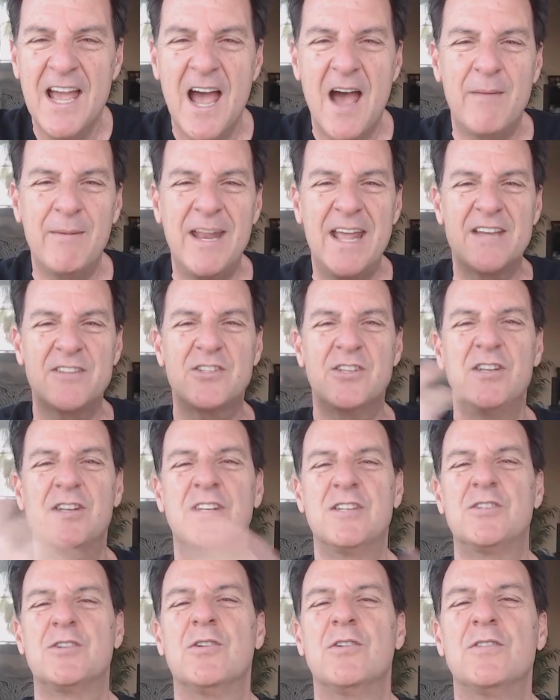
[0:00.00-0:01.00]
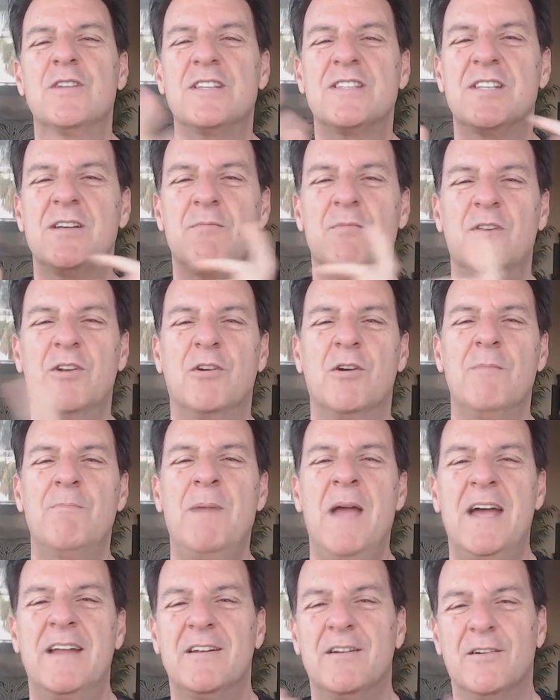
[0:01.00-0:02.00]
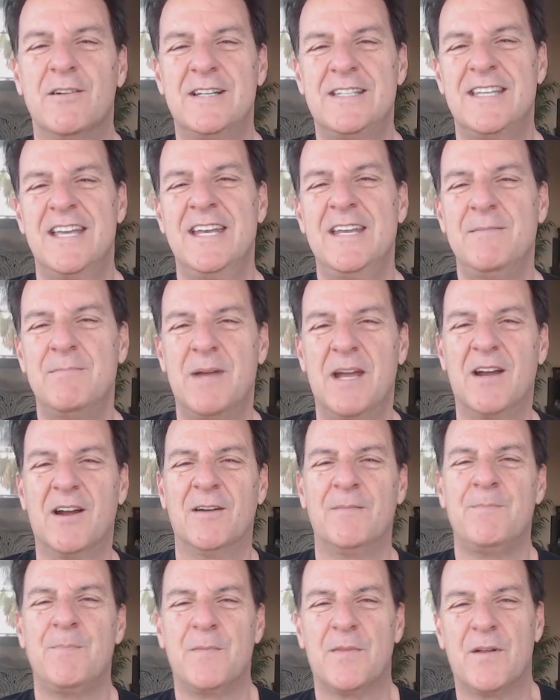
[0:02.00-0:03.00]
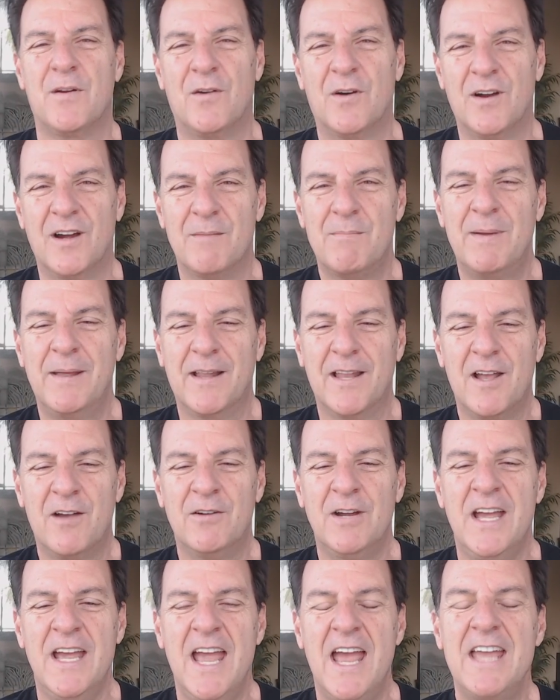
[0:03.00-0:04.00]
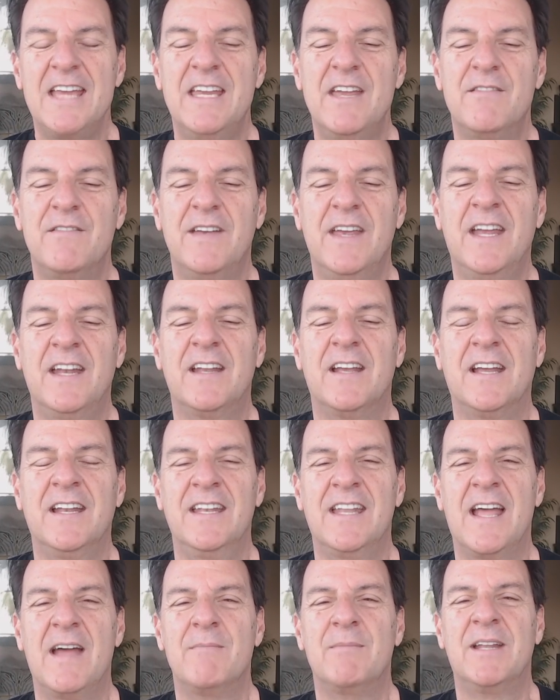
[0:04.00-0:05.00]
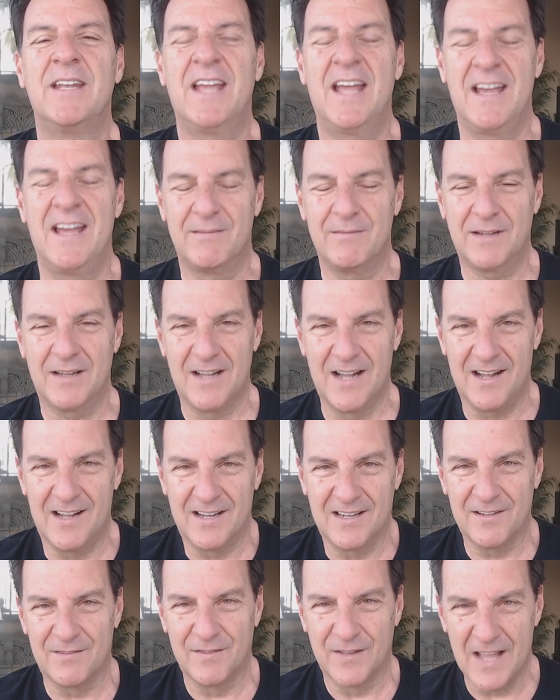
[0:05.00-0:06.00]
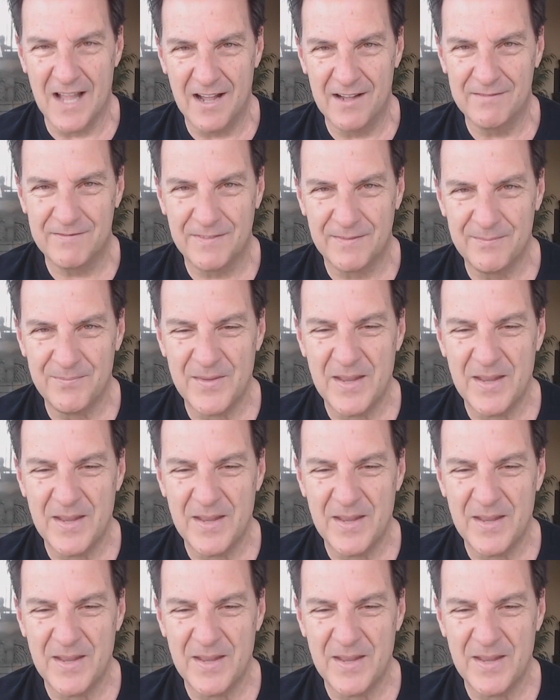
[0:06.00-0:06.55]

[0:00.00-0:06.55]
I'm going to ask you to turn to someone or a pet or a teddy bear or a pillow and give it and them a hug of love,